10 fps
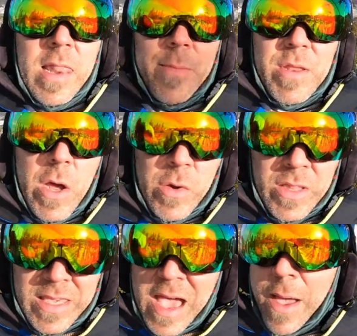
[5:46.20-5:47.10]
Let me know
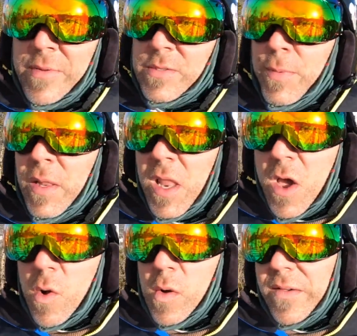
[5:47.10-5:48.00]
in the comments
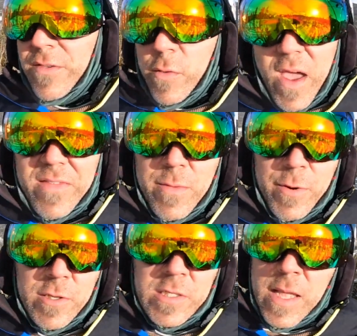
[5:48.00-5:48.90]
below if you have the
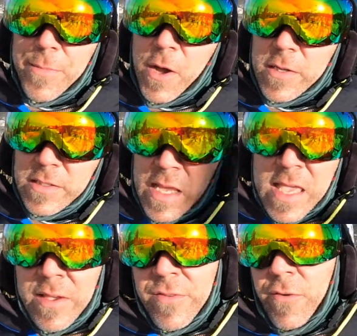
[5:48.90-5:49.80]
Burton Step Ons,
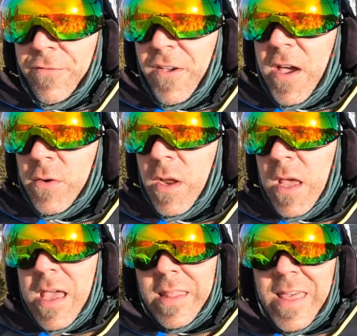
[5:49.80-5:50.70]
if you found
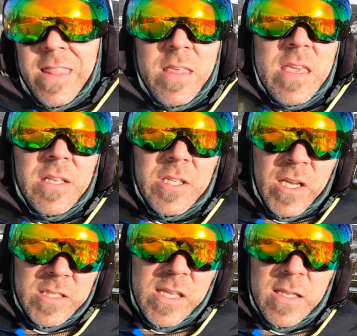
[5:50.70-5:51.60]
that the
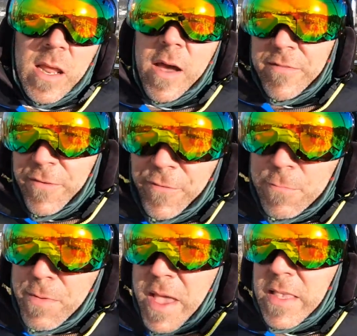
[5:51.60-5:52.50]
adjusting of the
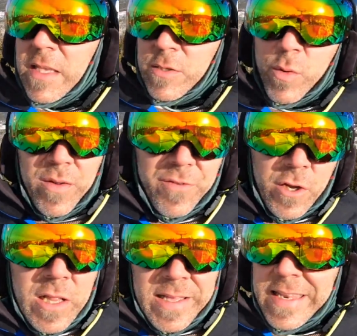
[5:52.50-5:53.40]
footbed gets rid of
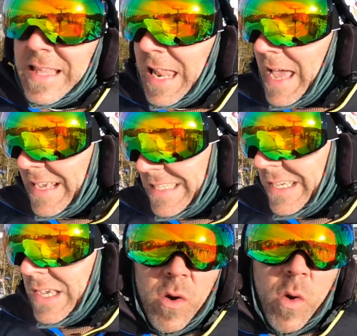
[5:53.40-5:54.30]
your clickety-clacks,
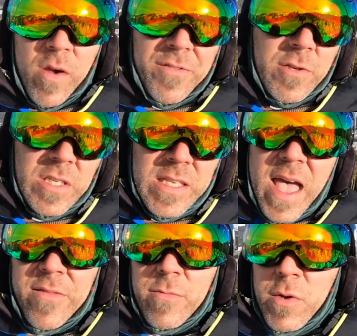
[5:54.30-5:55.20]
or if you just
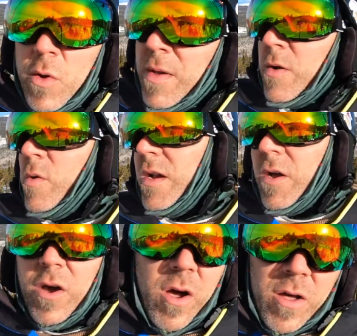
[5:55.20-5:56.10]
have them no matter what
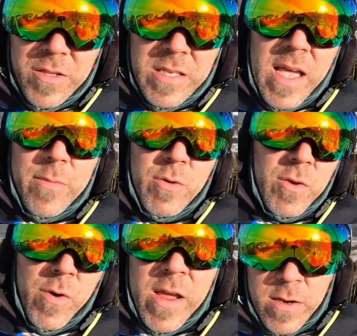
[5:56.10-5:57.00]
all the time when
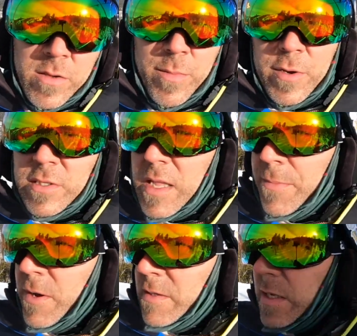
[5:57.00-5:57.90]
you're riding on your Burton
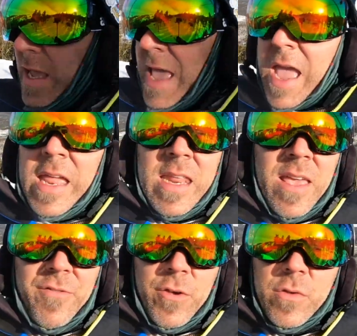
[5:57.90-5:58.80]
Step-Ons. And
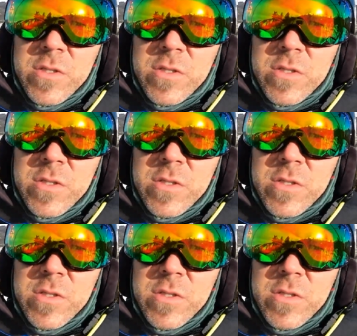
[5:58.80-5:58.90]
if you